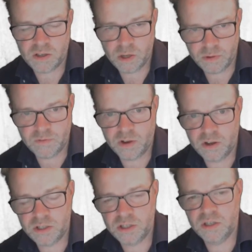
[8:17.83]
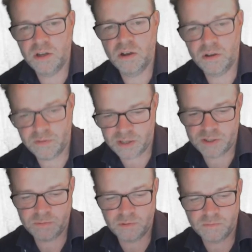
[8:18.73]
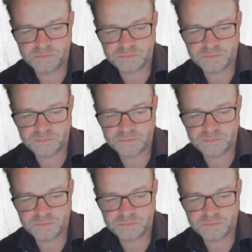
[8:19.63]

GUI version of Ansible.